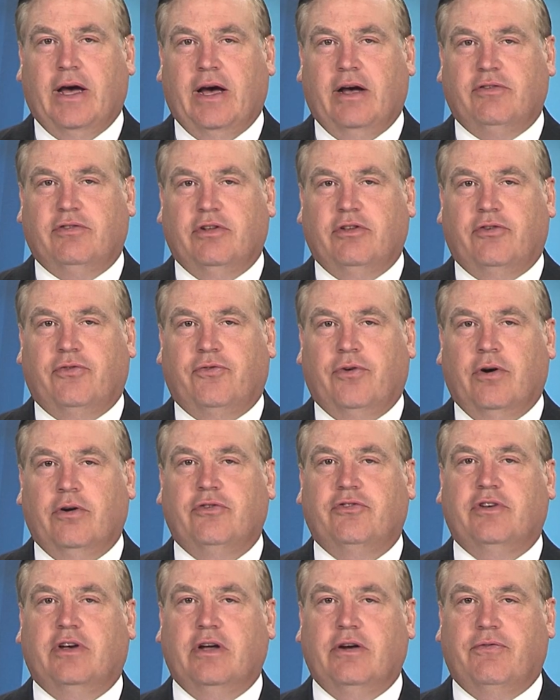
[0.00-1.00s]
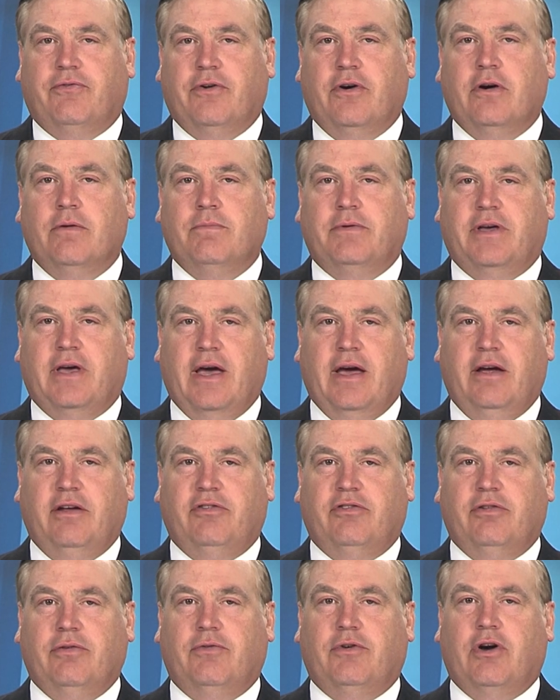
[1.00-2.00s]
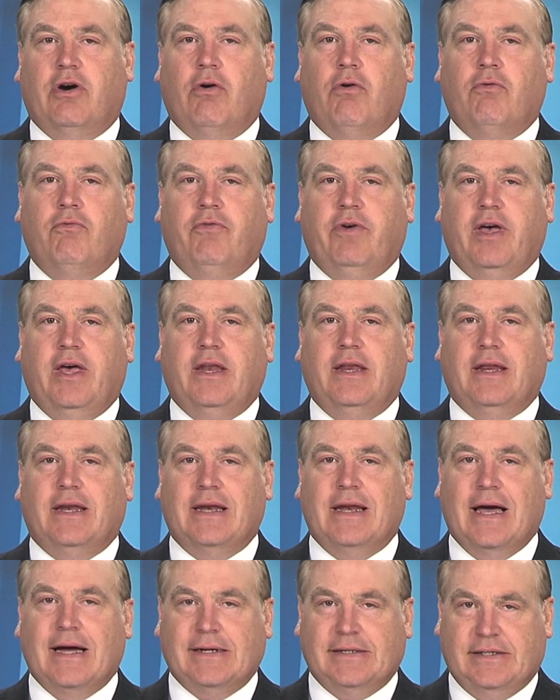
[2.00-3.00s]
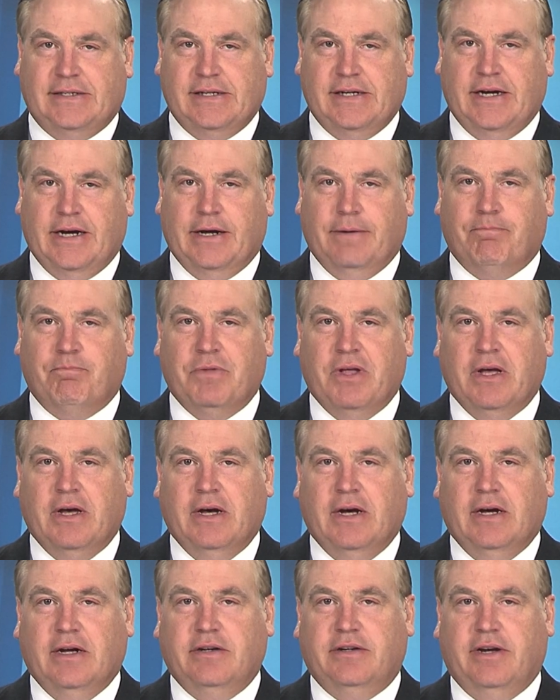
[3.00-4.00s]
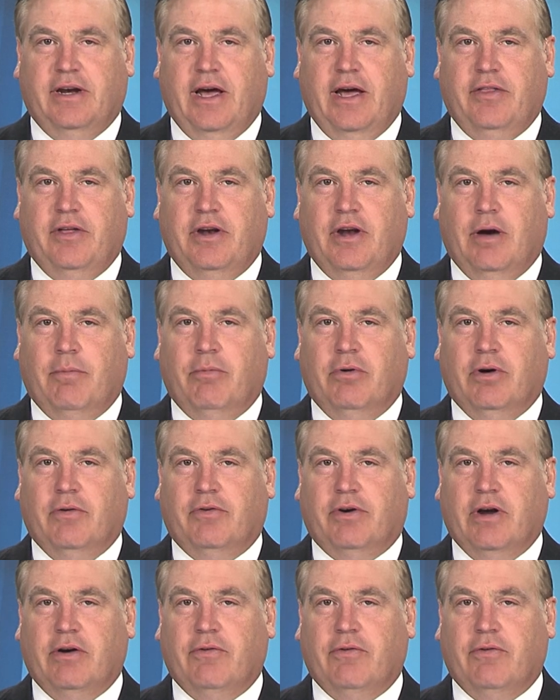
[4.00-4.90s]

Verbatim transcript: has its first confirmed case of COVID-19. Today, the number of